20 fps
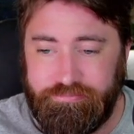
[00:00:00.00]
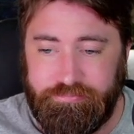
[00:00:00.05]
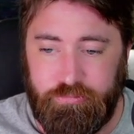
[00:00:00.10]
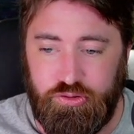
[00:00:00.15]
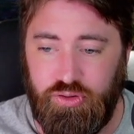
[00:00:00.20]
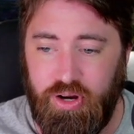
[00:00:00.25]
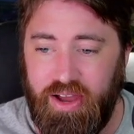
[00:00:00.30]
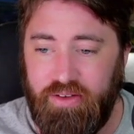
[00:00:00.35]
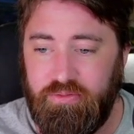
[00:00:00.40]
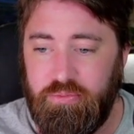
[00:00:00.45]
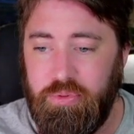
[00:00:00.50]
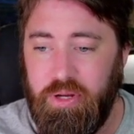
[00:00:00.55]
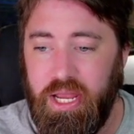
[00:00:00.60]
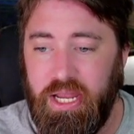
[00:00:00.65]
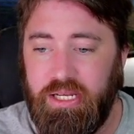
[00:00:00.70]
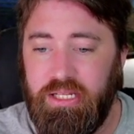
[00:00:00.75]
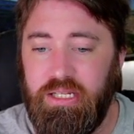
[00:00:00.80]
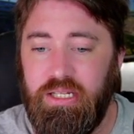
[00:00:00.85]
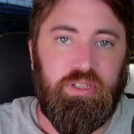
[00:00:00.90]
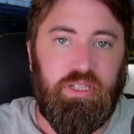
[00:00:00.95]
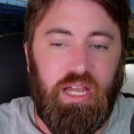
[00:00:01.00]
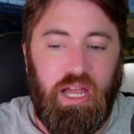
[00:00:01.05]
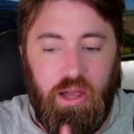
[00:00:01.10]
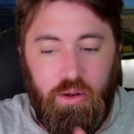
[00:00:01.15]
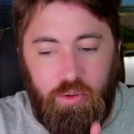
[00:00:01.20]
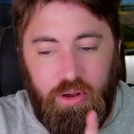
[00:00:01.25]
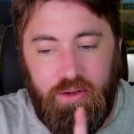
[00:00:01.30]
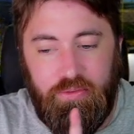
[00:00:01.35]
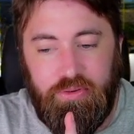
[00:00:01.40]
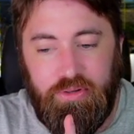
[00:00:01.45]
draft pick.
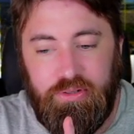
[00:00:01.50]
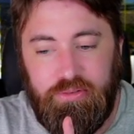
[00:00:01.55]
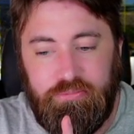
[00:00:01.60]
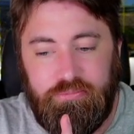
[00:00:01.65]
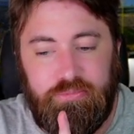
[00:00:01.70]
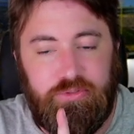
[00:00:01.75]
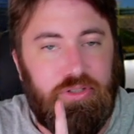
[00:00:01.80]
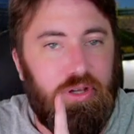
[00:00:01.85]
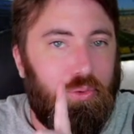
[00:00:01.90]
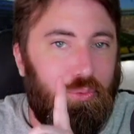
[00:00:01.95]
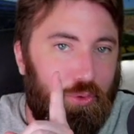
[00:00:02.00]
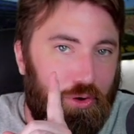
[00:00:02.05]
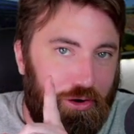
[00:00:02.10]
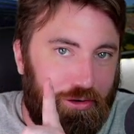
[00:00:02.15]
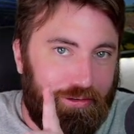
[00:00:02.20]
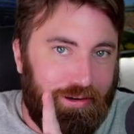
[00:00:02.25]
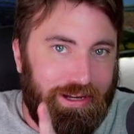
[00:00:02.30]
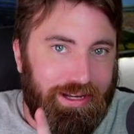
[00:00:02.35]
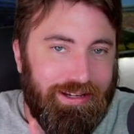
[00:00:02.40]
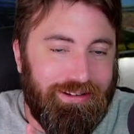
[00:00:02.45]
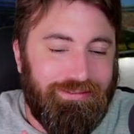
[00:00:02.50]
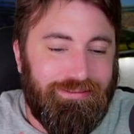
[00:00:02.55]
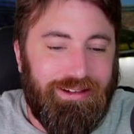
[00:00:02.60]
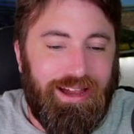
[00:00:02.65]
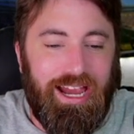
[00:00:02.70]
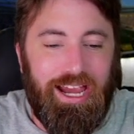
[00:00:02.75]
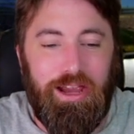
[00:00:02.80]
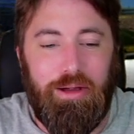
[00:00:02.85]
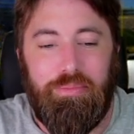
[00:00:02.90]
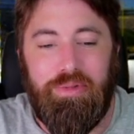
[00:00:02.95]
However, don't worry,
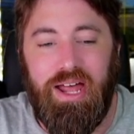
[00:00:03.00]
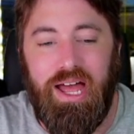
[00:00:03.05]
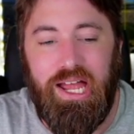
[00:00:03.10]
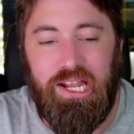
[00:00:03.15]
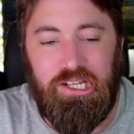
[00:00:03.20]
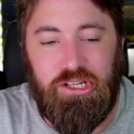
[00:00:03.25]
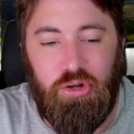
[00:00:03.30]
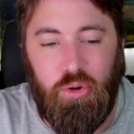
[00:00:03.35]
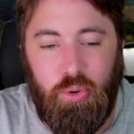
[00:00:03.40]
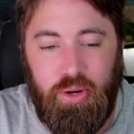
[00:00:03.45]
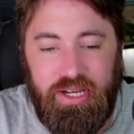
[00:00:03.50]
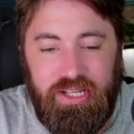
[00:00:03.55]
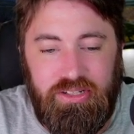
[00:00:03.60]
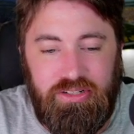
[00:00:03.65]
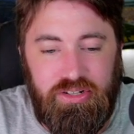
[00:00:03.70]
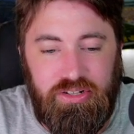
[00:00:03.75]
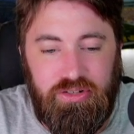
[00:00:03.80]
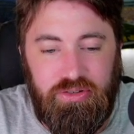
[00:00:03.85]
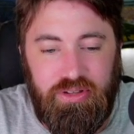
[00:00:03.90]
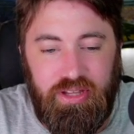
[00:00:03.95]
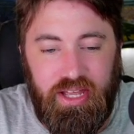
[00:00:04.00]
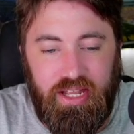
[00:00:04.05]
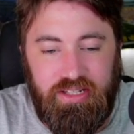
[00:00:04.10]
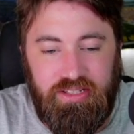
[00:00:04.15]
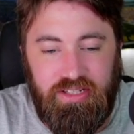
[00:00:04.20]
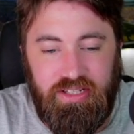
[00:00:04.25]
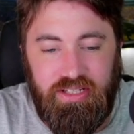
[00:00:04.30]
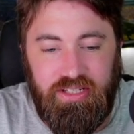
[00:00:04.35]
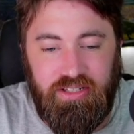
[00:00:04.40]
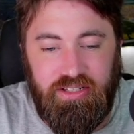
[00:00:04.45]
I am not going to do that
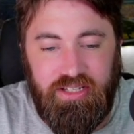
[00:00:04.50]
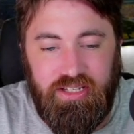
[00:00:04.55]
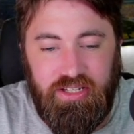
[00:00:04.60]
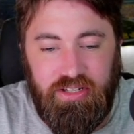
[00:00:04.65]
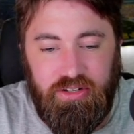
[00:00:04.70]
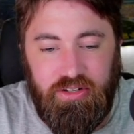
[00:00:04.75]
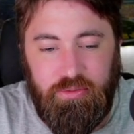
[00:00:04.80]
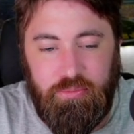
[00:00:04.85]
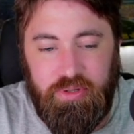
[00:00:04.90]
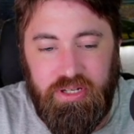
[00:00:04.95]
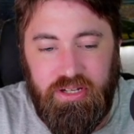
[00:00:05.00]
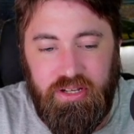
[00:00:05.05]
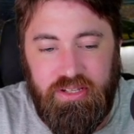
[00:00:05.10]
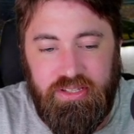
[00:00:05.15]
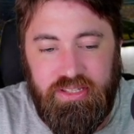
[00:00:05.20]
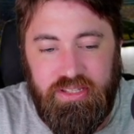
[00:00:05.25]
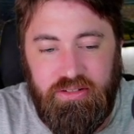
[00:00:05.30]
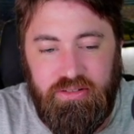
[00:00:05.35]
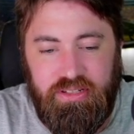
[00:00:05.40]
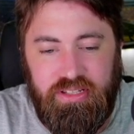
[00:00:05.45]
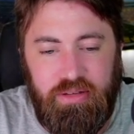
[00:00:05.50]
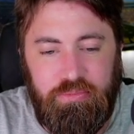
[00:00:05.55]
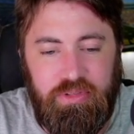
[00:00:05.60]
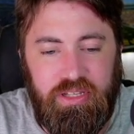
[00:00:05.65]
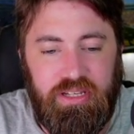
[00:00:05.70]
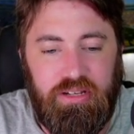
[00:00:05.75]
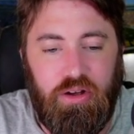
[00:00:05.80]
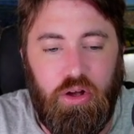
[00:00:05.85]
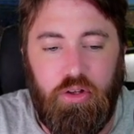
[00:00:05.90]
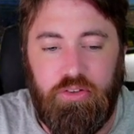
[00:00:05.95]
to you here because there is
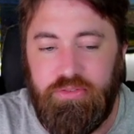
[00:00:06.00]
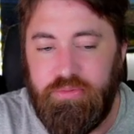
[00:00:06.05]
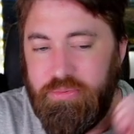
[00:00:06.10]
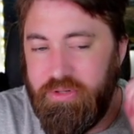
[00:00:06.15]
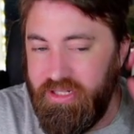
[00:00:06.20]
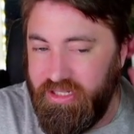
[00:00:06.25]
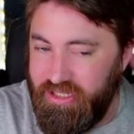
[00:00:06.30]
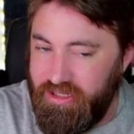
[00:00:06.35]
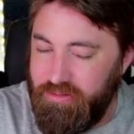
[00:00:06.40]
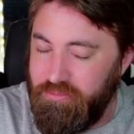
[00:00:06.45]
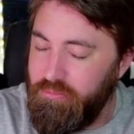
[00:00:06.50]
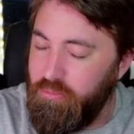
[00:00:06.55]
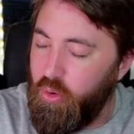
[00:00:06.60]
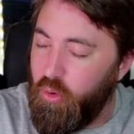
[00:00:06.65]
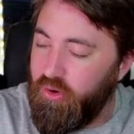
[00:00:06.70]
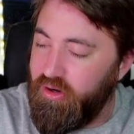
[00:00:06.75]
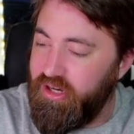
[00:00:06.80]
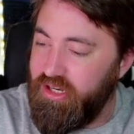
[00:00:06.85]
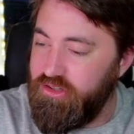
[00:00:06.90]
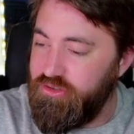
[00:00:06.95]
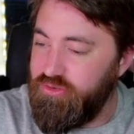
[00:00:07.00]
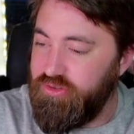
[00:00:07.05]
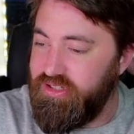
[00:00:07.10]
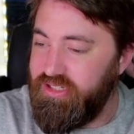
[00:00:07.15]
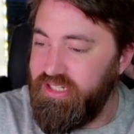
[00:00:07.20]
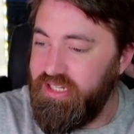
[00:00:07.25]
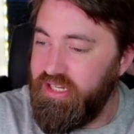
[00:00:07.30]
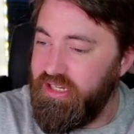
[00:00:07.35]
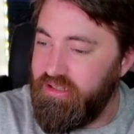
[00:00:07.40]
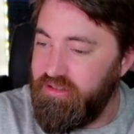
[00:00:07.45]
something ultimately more
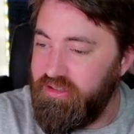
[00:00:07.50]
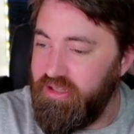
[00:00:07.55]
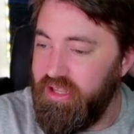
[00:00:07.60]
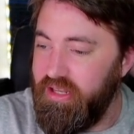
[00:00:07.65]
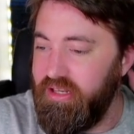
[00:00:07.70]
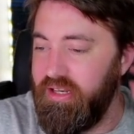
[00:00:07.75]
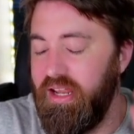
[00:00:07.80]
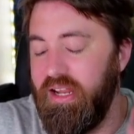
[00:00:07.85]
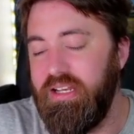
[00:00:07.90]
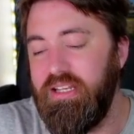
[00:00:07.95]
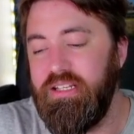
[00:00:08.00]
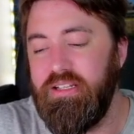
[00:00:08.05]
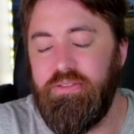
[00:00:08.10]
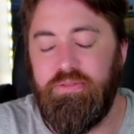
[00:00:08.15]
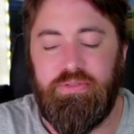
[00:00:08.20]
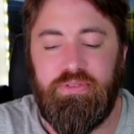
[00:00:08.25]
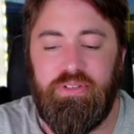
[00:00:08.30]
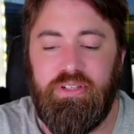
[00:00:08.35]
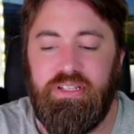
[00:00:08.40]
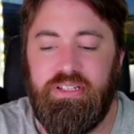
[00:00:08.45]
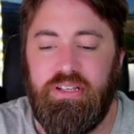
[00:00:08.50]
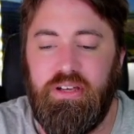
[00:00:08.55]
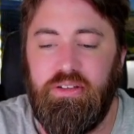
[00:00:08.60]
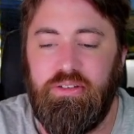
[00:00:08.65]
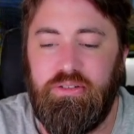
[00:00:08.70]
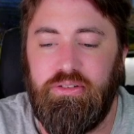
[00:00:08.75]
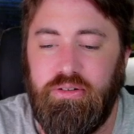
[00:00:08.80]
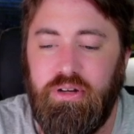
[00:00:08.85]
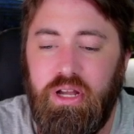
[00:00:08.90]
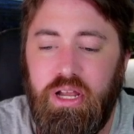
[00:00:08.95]
interesting than any of these
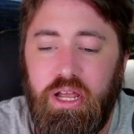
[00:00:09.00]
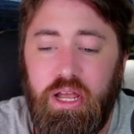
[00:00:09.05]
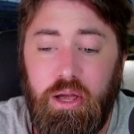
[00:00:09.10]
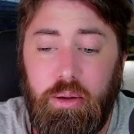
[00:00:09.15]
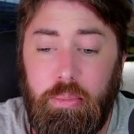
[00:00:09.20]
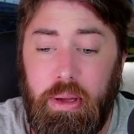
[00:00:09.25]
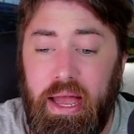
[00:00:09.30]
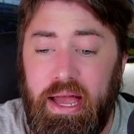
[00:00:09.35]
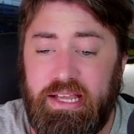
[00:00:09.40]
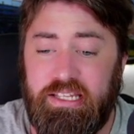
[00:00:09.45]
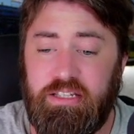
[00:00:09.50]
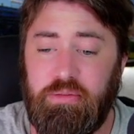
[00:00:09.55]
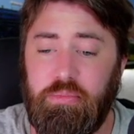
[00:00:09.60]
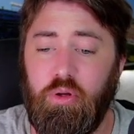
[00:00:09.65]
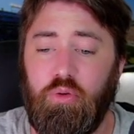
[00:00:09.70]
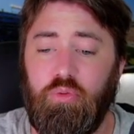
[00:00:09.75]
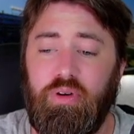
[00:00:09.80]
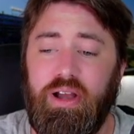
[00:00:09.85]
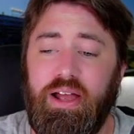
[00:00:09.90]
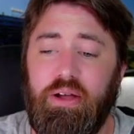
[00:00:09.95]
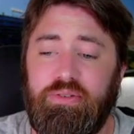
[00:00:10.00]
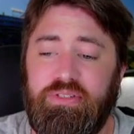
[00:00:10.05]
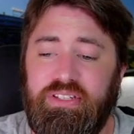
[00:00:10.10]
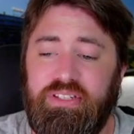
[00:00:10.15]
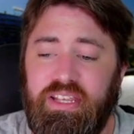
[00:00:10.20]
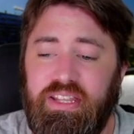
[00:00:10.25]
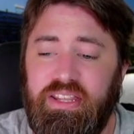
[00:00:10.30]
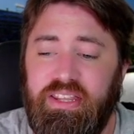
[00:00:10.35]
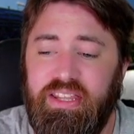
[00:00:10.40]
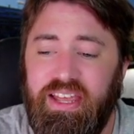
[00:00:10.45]
other possible routes,
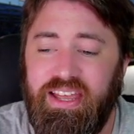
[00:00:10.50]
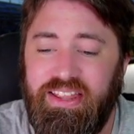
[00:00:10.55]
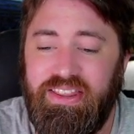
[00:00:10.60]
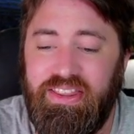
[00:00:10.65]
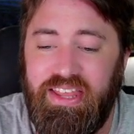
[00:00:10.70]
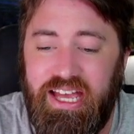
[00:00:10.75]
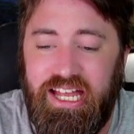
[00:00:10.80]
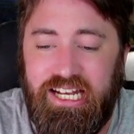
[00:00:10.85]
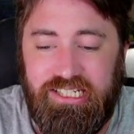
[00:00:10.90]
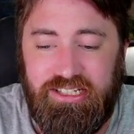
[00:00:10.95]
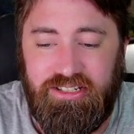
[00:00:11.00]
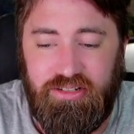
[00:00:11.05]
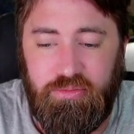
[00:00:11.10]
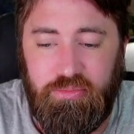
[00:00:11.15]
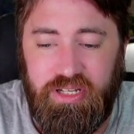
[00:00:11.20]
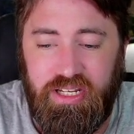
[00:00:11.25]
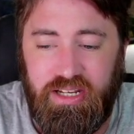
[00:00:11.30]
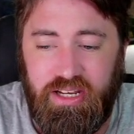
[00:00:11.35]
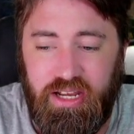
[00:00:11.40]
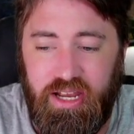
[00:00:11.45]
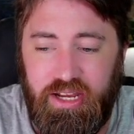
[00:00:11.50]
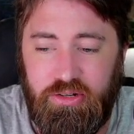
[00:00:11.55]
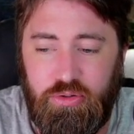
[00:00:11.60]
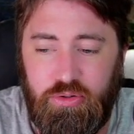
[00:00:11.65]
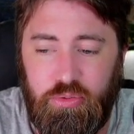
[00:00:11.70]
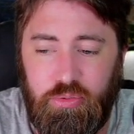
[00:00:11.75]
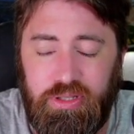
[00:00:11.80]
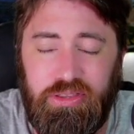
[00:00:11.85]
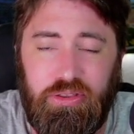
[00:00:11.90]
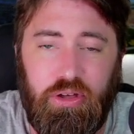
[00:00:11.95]
and that is going to be a guy
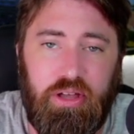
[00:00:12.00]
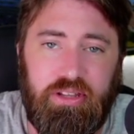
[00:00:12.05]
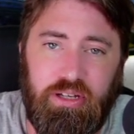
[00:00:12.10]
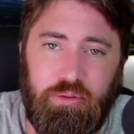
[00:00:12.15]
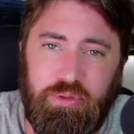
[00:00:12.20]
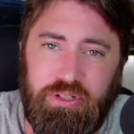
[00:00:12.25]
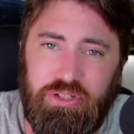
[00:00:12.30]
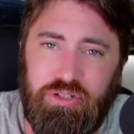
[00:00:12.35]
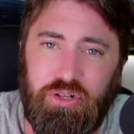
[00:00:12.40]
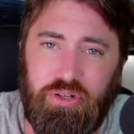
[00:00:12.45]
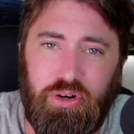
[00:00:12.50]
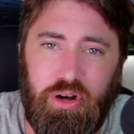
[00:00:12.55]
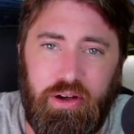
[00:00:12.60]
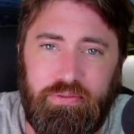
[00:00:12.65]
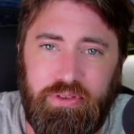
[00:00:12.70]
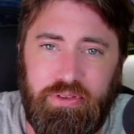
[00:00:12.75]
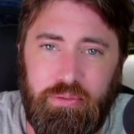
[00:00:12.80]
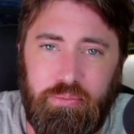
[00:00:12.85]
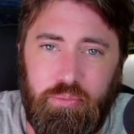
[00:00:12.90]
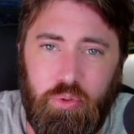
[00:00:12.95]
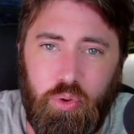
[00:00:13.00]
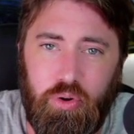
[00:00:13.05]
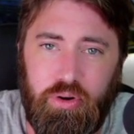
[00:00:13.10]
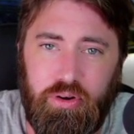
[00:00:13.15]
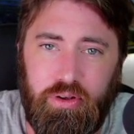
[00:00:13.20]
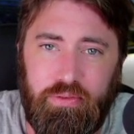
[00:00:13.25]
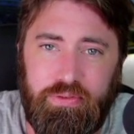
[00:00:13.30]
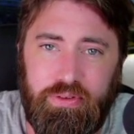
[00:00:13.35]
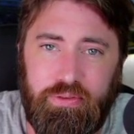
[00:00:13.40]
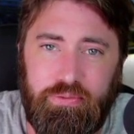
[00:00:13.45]
who we thought that we took off the board,
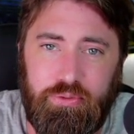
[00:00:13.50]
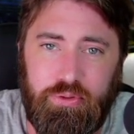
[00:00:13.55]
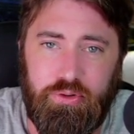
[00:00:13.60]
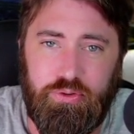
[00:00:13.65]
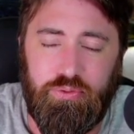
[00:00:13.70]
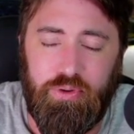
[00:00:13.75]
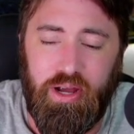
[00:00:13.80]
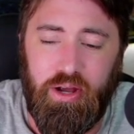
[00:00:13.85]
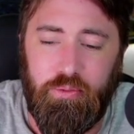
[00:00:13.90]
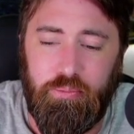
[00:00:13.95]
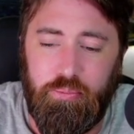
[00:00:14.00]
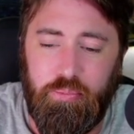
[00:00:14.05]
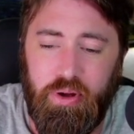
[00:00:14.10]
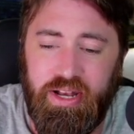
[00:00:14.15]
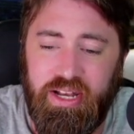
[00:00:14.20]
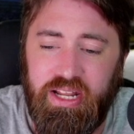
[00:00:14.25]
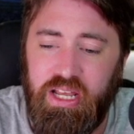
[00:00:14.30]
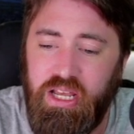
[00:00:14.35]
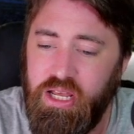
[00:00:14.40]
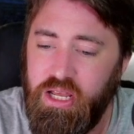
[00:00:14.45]
off of the first round, but